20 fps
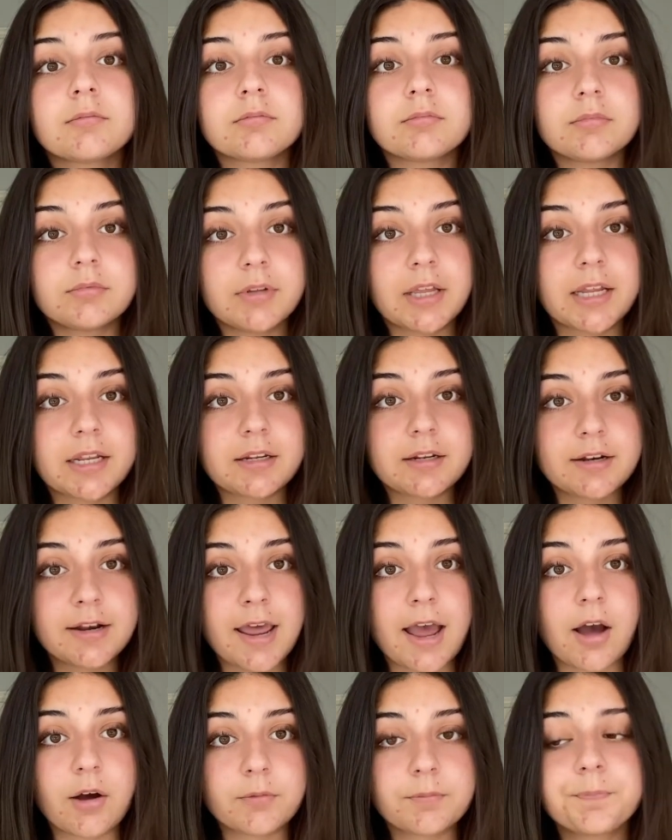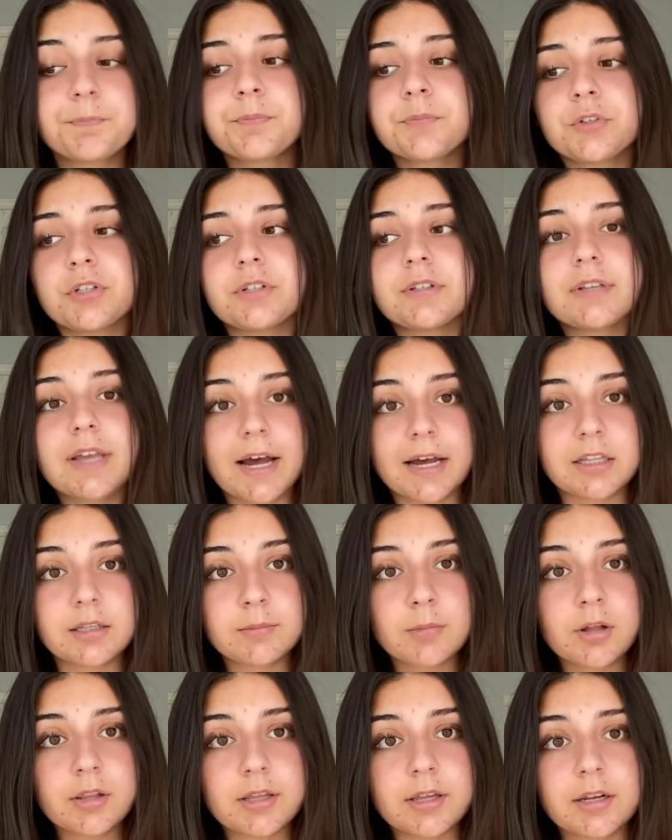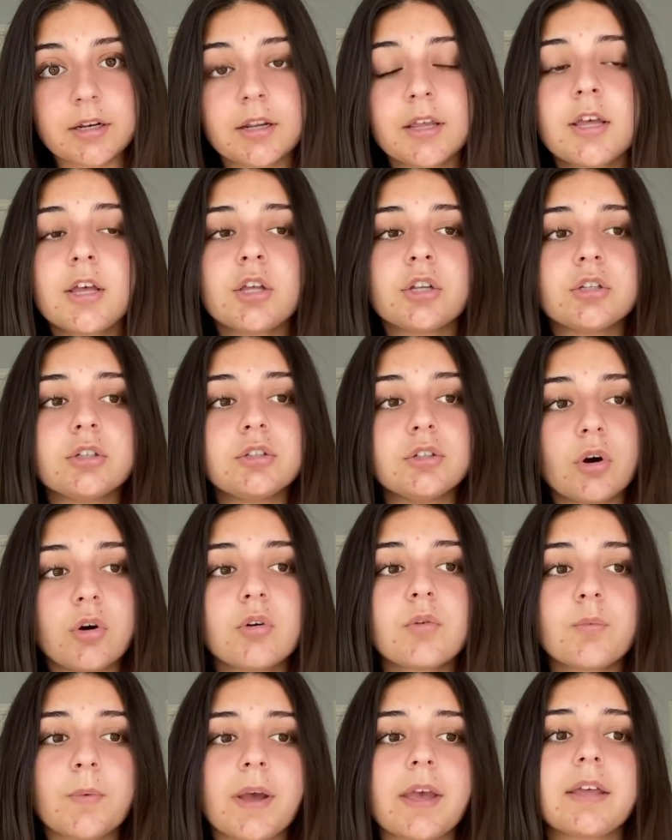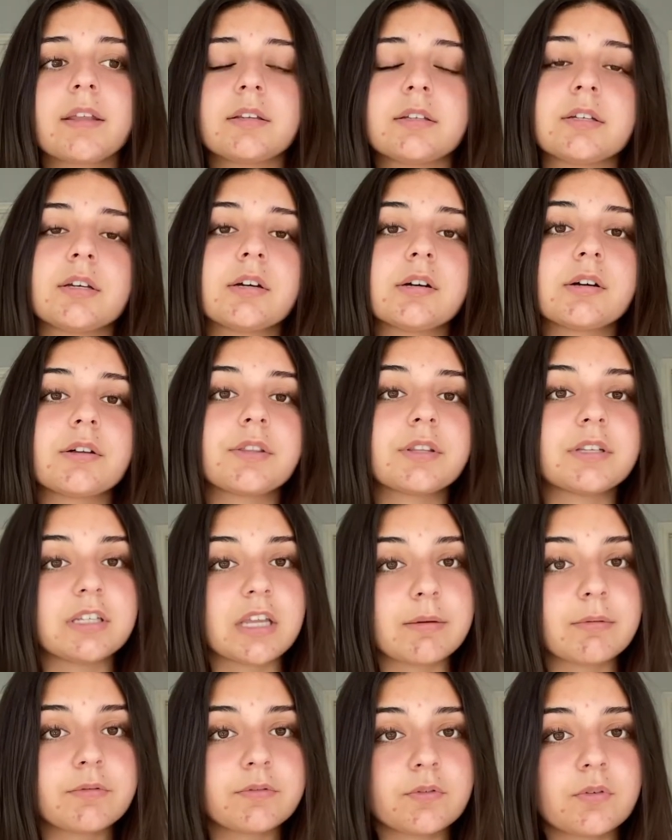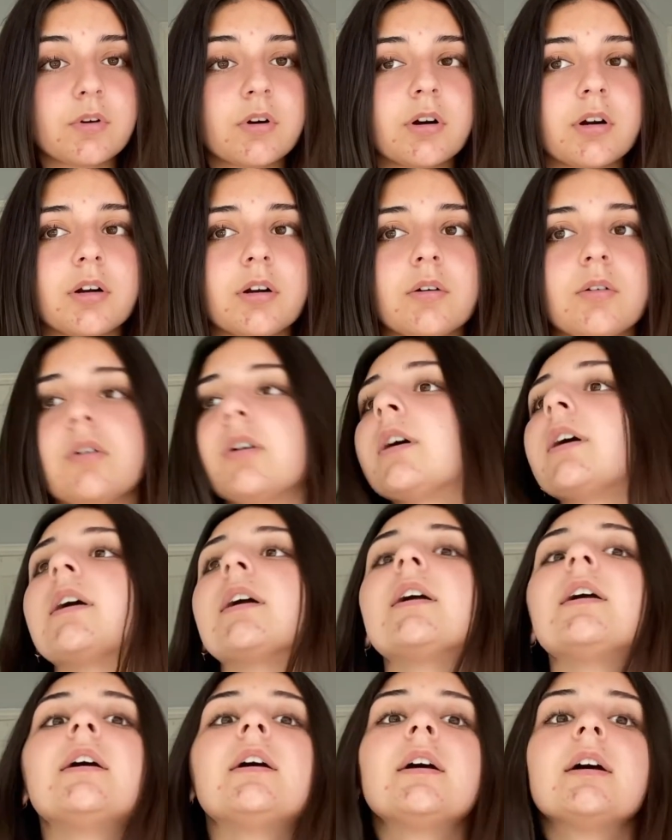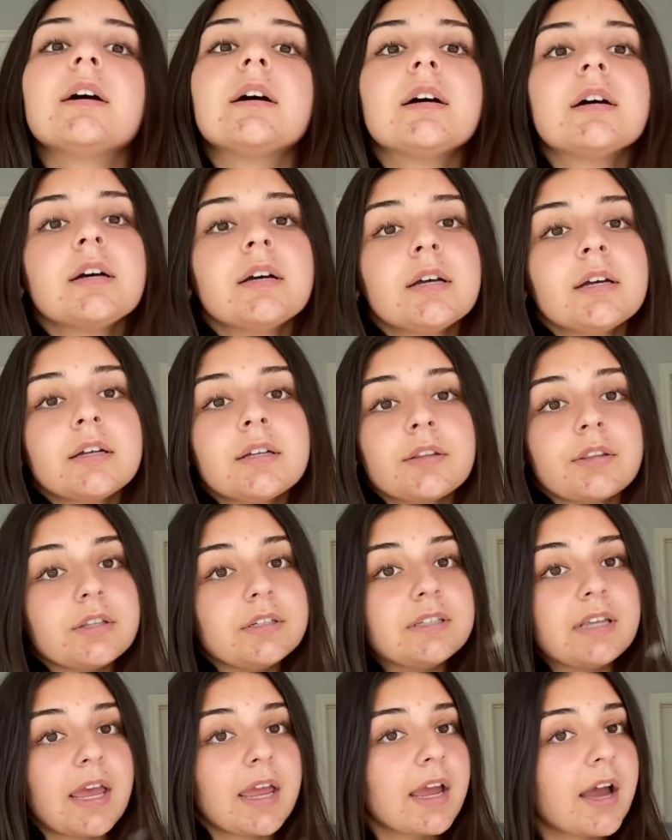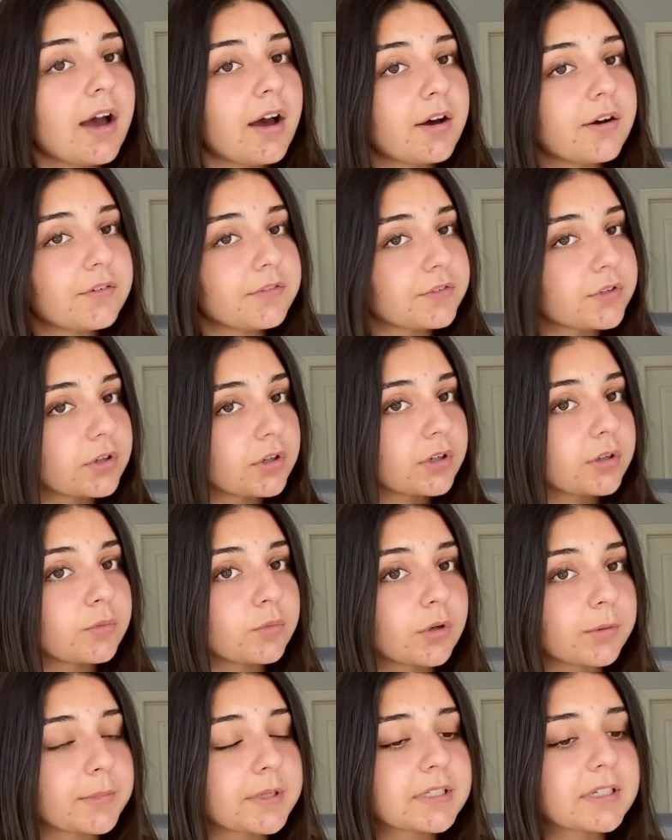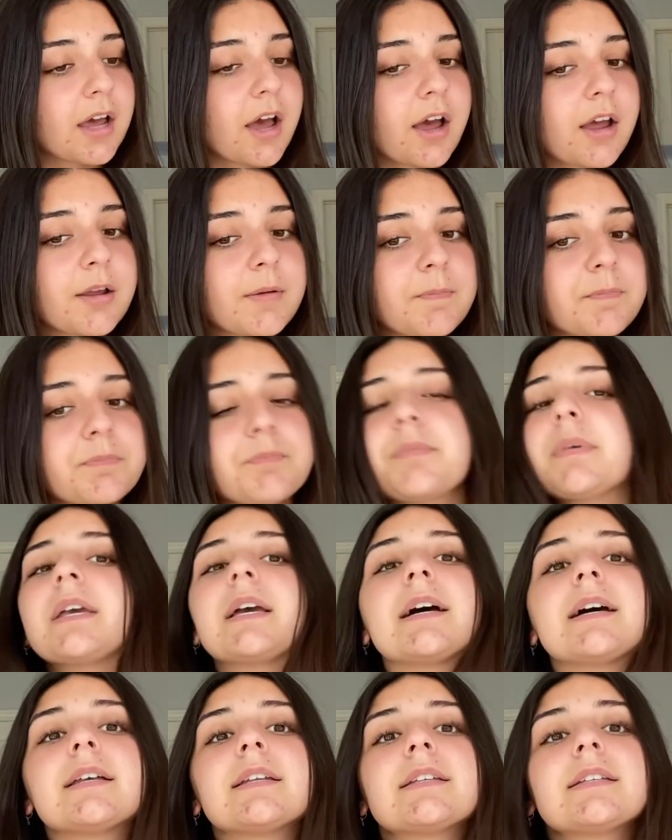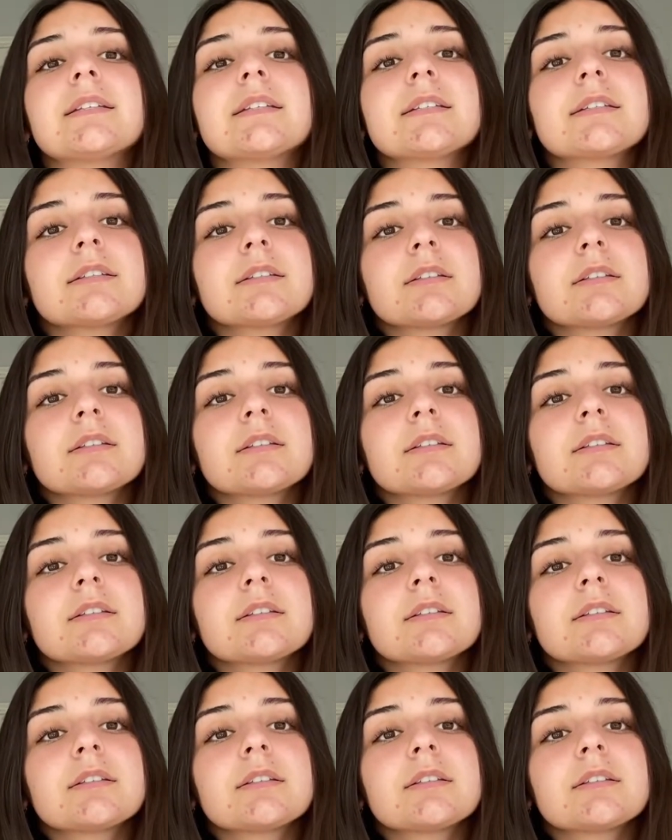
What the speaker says: like now. Just add them all in. Don't wait until the day before or the day of your enrollment time, because